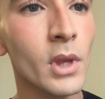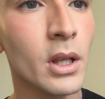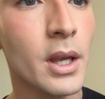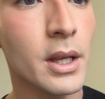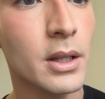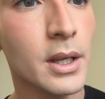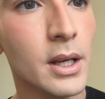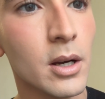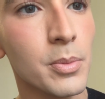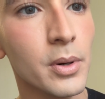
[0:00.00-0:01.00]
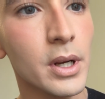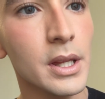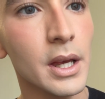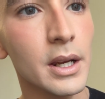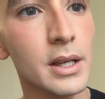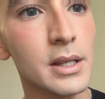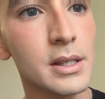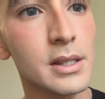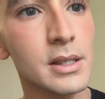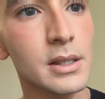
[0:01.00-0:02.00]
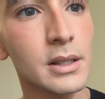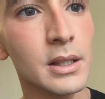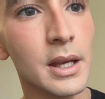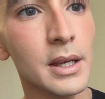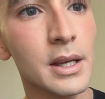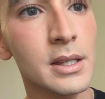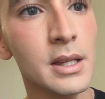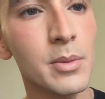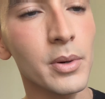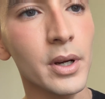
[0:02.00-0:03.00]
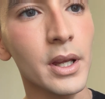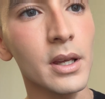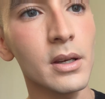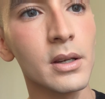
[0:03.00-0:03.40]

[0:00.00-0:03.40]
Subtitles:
Like, look at how pretty that is. Like, isn't that pretty?